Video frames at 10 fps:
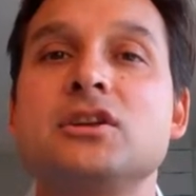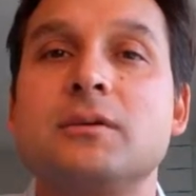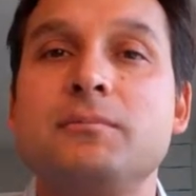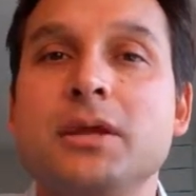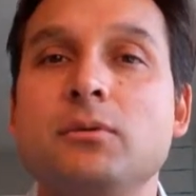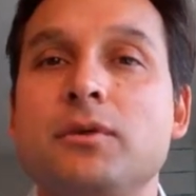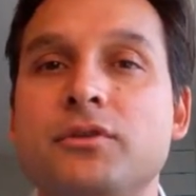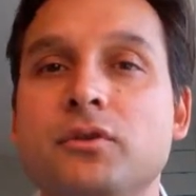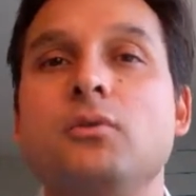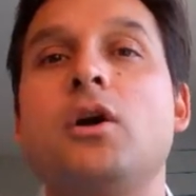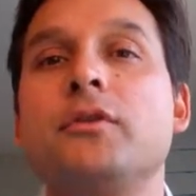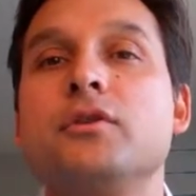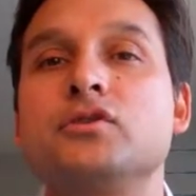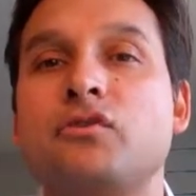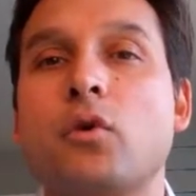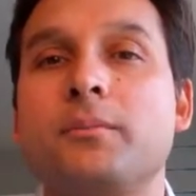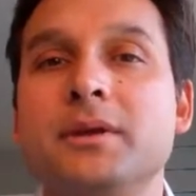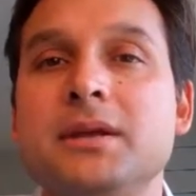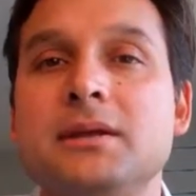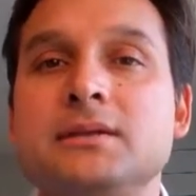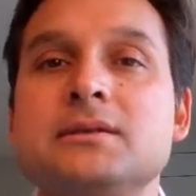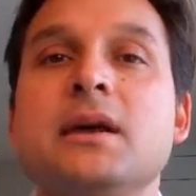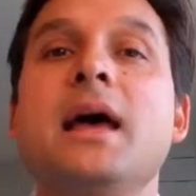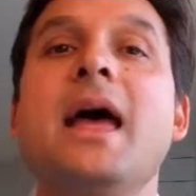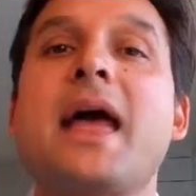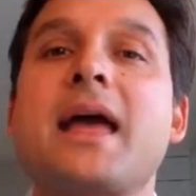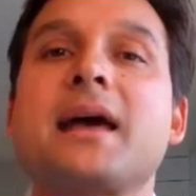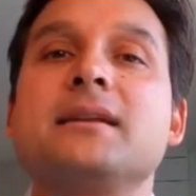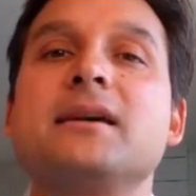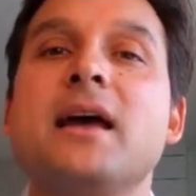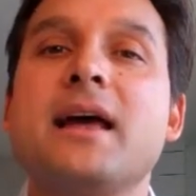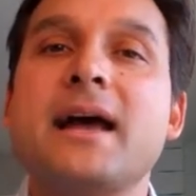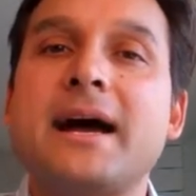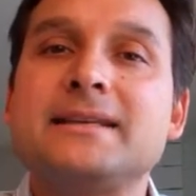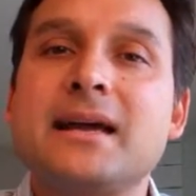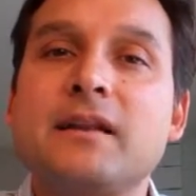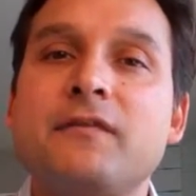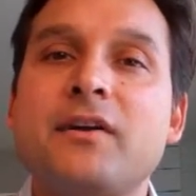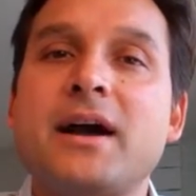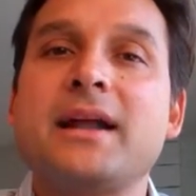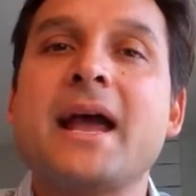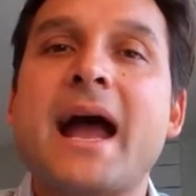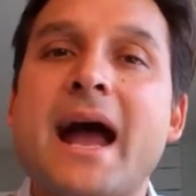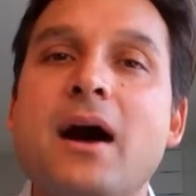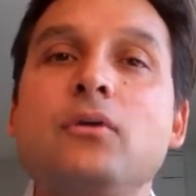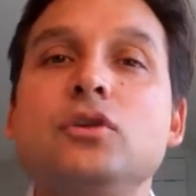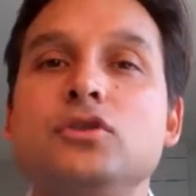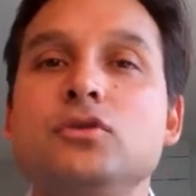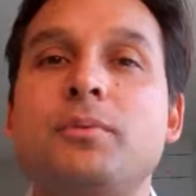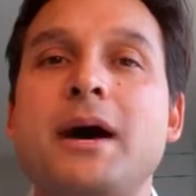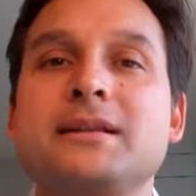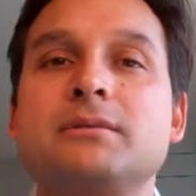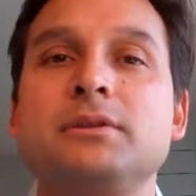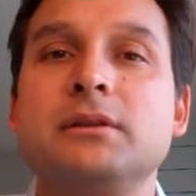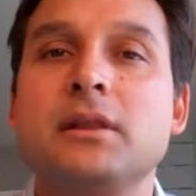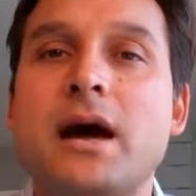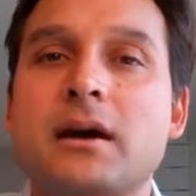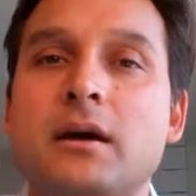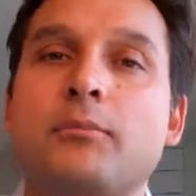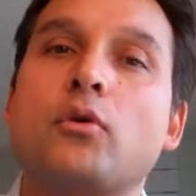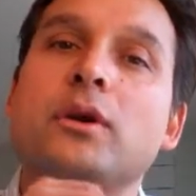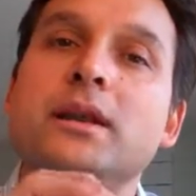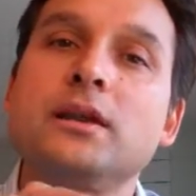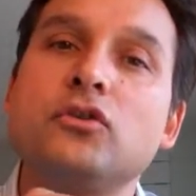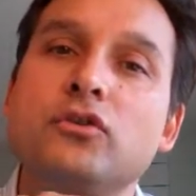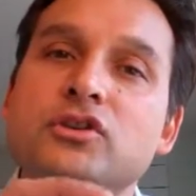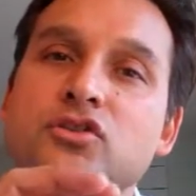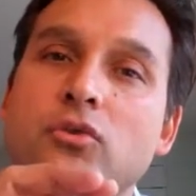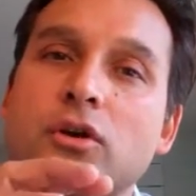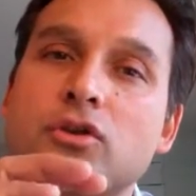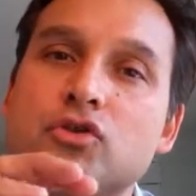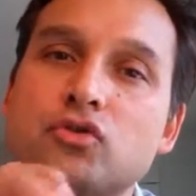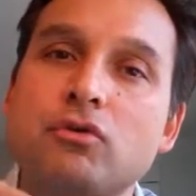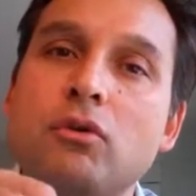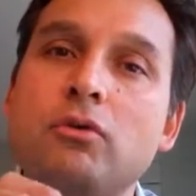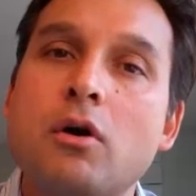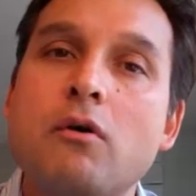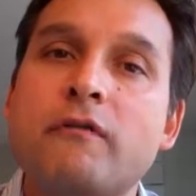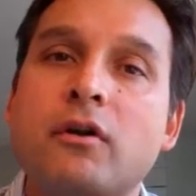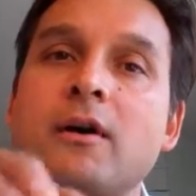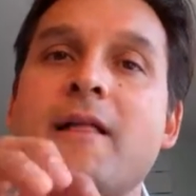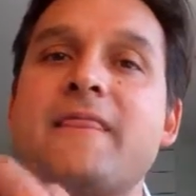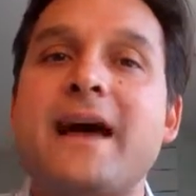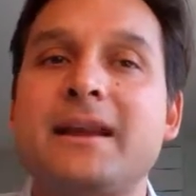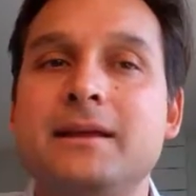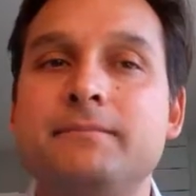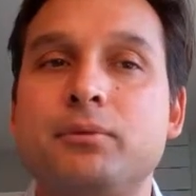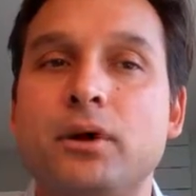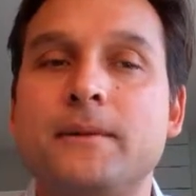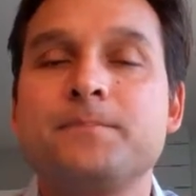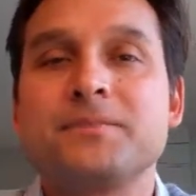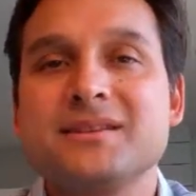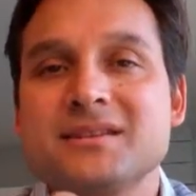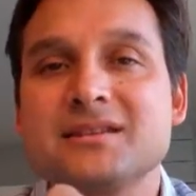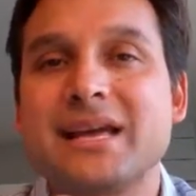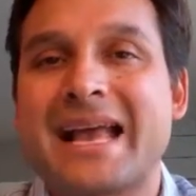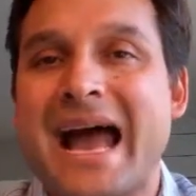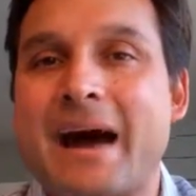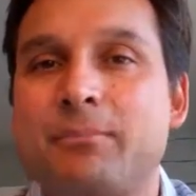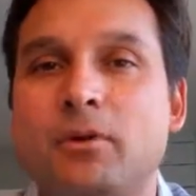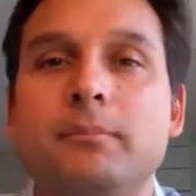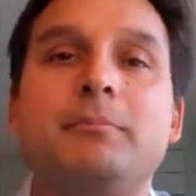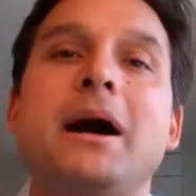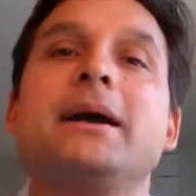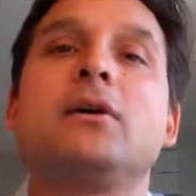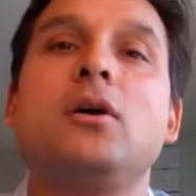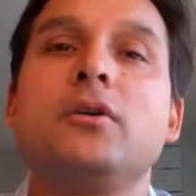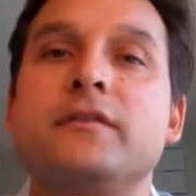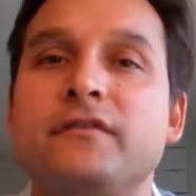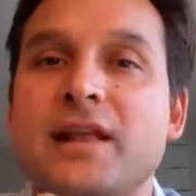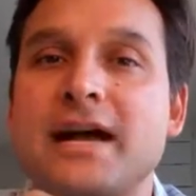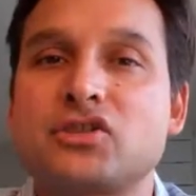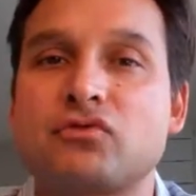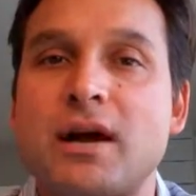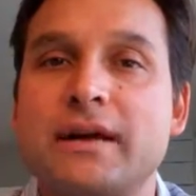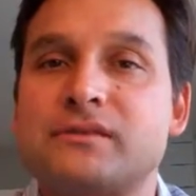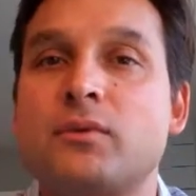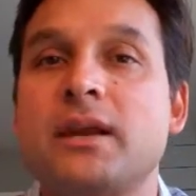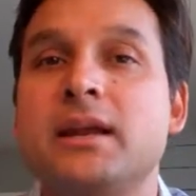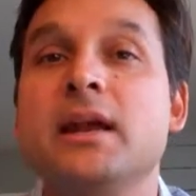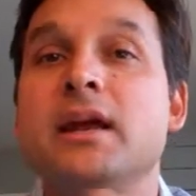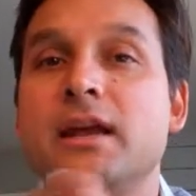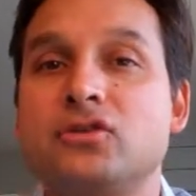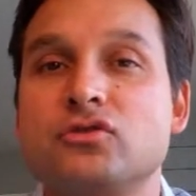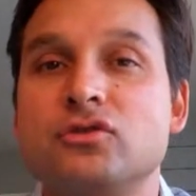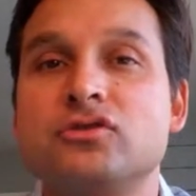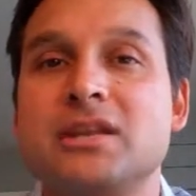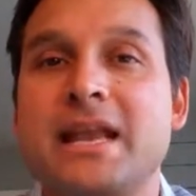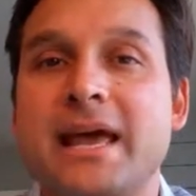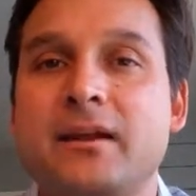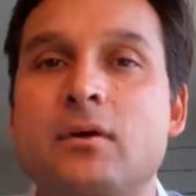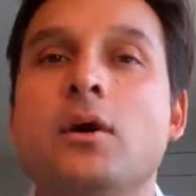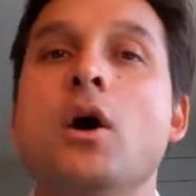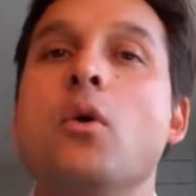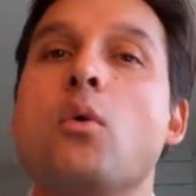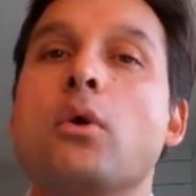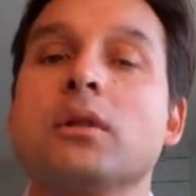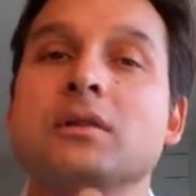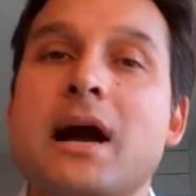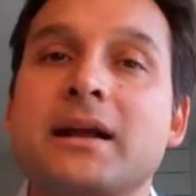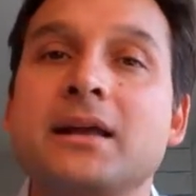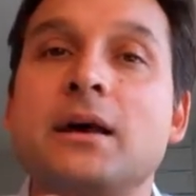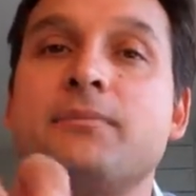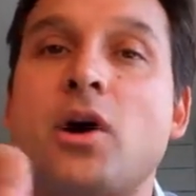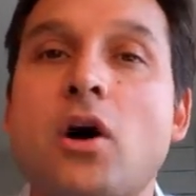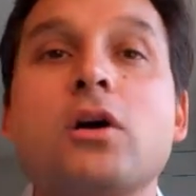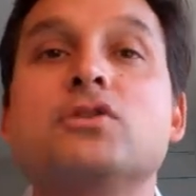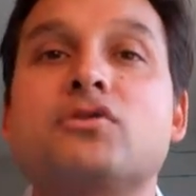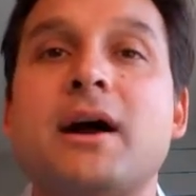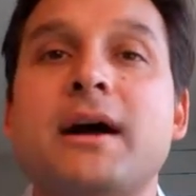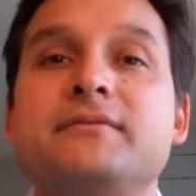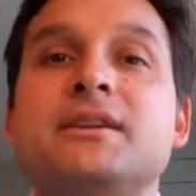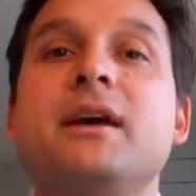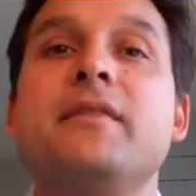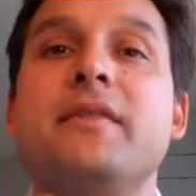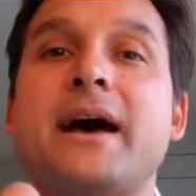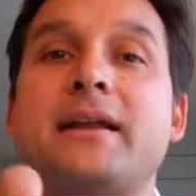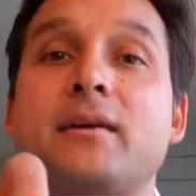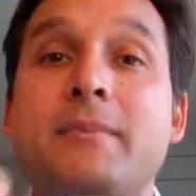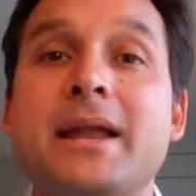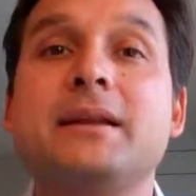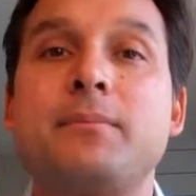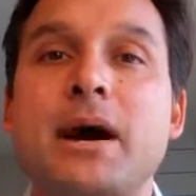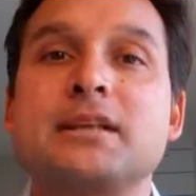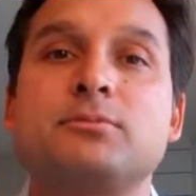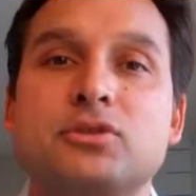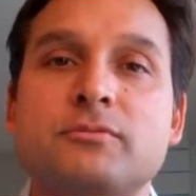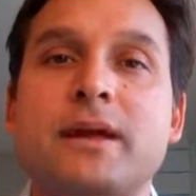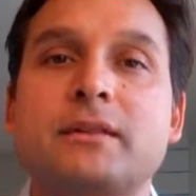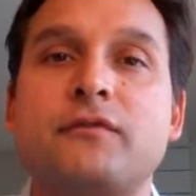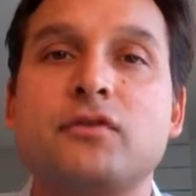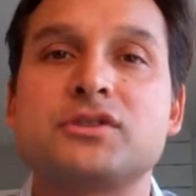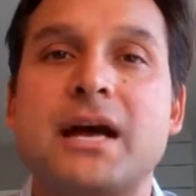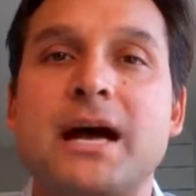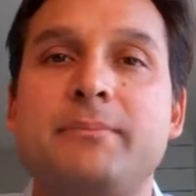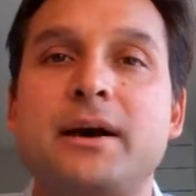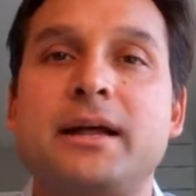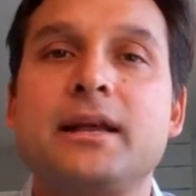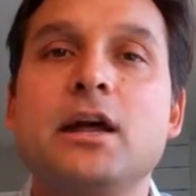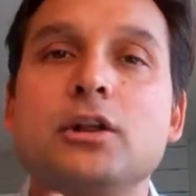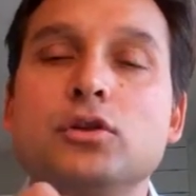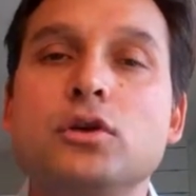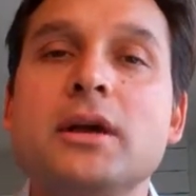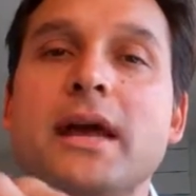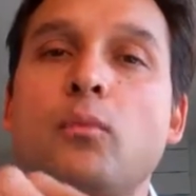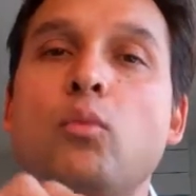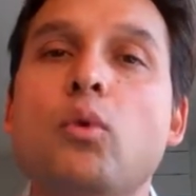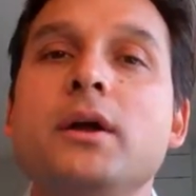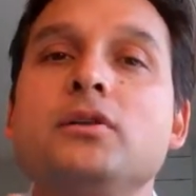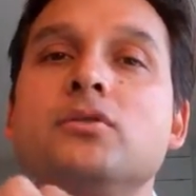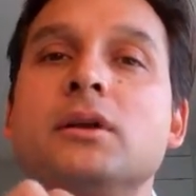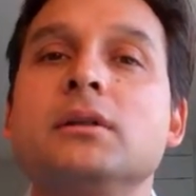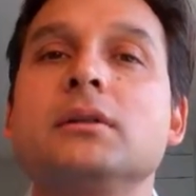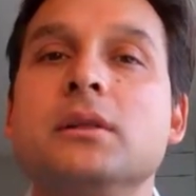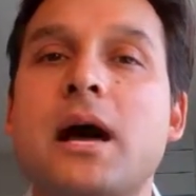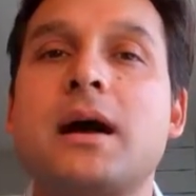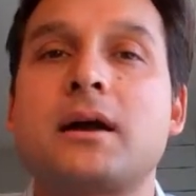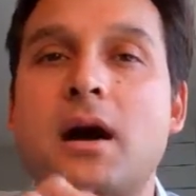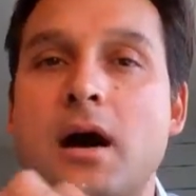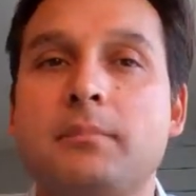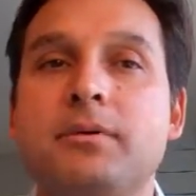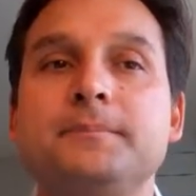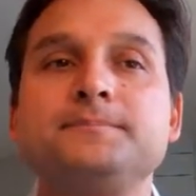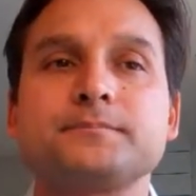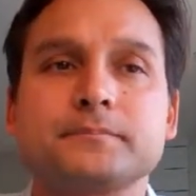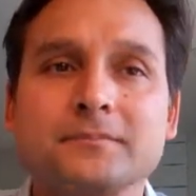to compete with you on those 4 Ps and identify how could you possibly lock up or increase your control over that input. This is like Apple buying all the flash drives when it introduced the Nano, or locking up the hard drives that made it possible to make the first iPod. Look at what you can lock up.